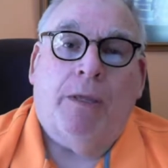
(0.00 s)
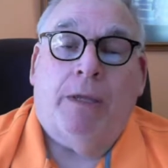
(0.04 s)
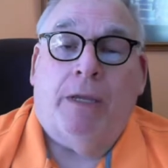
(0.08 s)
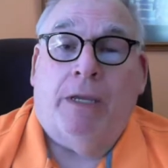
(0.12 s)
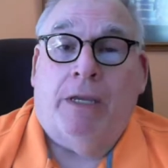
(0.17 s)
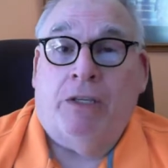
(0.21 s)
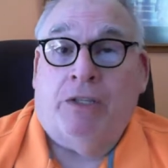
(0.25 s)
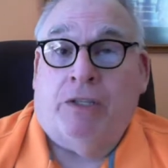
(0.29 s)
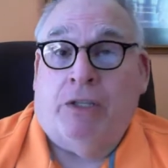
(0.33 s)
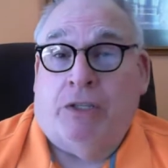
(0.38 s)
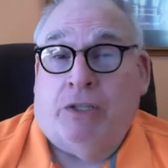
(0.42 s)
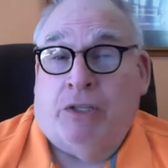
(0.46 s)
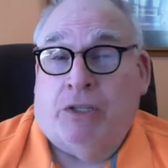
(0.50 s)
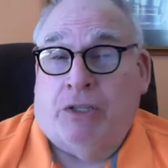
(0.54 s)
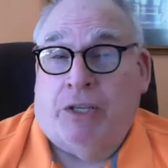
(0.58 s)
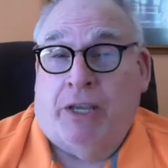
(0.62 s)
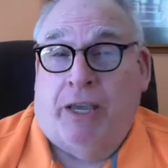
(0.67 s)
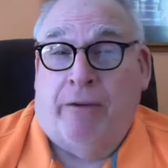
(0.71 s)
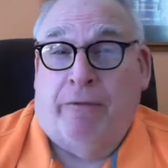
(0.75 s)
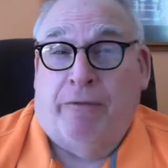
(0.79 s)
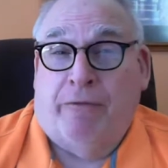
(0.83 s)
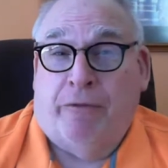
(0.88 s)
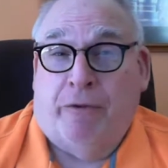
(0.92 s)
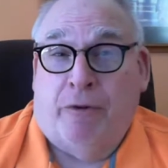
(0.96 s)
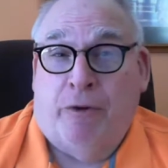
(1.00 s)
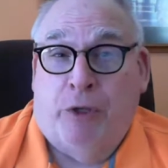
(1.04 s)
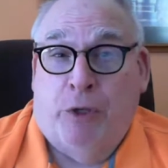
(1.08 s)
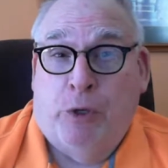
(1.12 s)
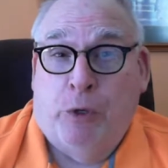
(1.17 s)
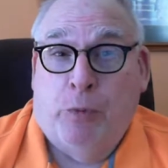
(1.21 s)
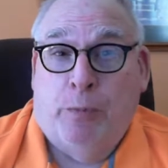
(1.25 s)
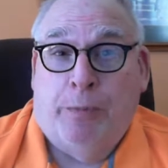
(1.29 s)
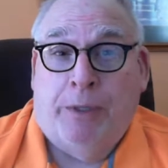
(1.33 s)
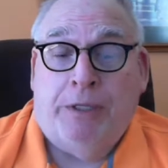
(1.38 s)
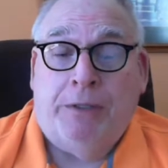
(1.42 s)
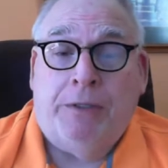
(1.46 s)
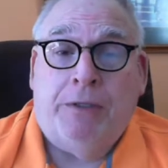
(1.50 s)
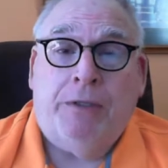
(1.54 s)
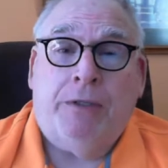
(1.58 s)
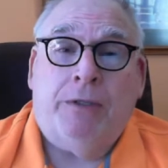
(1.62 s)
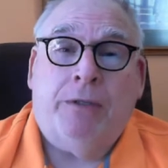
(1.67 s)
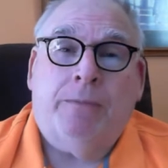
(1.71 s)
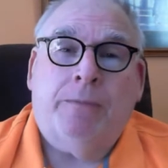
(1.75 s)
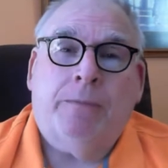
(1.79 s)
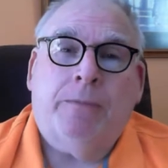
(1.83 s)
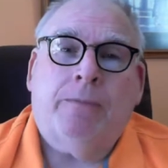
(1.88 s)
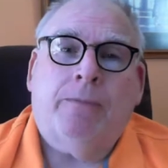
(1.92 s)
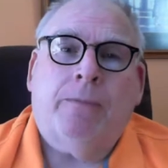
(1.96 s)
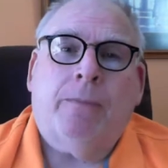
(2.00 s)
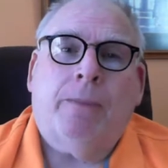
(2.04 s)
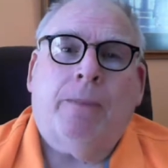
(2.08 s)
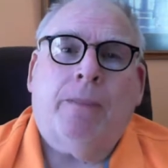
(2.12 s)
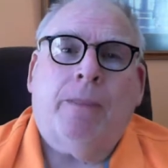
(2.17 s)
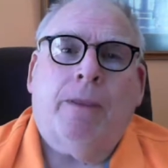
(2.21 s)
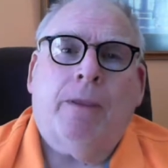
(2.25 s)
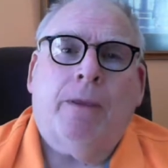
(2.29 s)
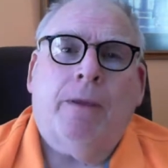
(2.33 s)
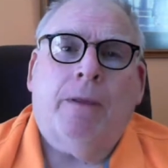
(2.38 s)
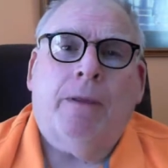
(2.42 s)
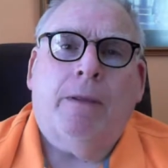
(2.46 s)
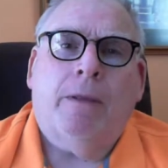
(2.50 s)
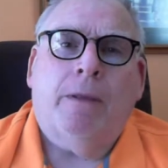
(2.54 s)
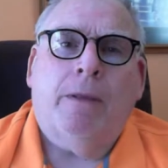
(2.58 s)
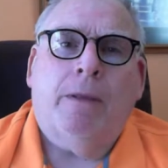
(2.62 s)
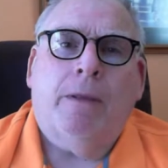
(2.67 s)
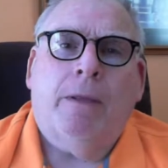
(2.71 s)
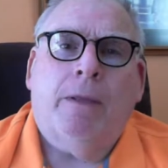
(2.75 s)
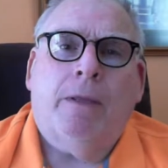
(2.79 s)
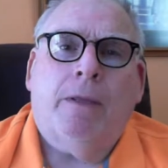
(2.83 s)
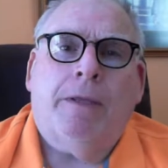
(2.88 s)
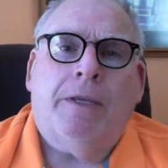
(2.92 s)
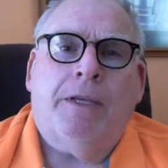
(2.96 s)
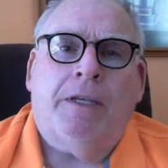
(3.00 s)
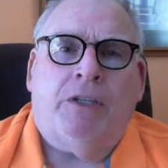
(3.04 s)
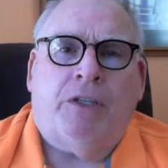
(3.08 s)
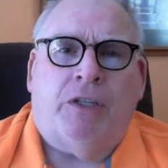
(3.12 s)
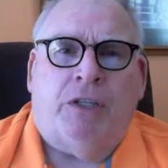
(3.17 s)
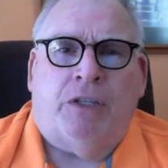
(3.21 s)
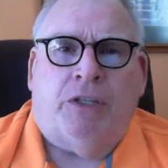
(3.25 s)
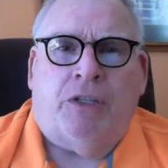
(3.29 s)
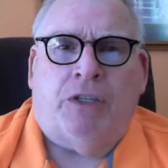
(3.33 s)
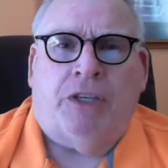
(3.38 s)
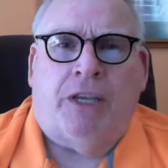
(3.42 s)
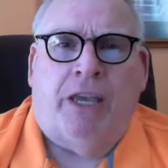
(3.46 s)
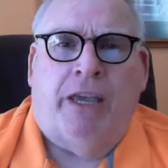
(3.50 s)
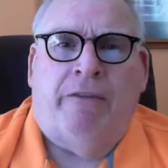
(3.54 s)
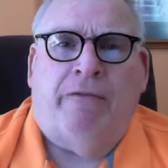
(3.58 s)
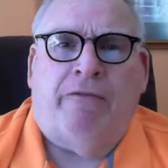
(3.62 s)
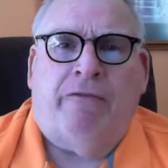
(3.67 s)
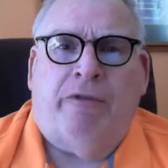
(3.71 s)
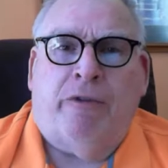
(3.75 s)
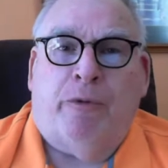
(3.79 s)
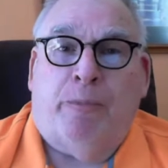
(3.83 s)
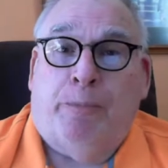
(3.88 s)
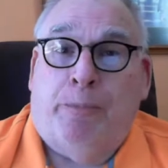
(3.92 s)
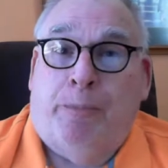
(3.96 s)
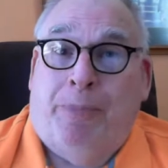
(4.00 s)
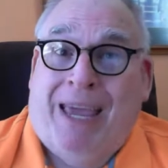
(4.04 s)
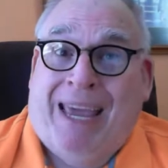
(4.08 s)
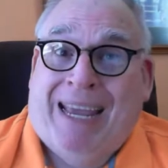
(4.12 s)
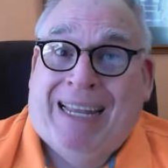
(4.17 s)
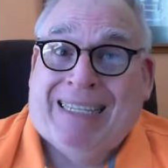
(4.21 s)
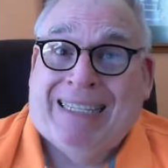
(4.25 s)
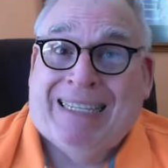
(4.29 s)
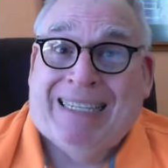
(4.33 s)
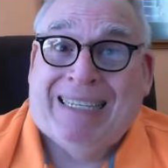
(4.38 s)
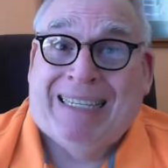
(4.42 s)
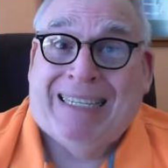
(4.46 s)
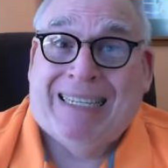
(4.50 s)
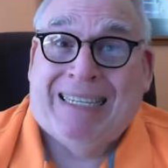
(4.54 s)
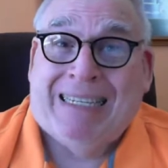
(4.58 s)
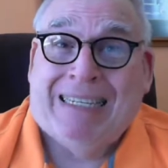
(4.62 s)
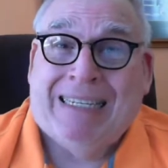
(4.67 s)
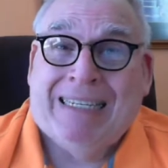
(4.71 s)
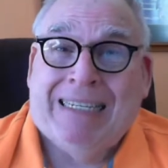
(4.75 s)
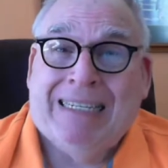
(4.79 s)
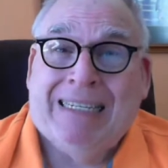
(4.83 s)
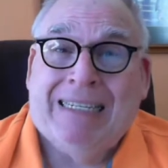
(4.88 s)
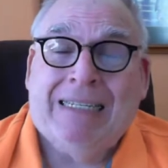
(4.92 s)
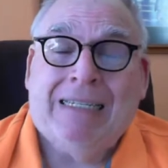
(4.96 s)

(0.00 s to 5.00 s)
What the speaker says: Is it safe for humans? Is it safe for pets?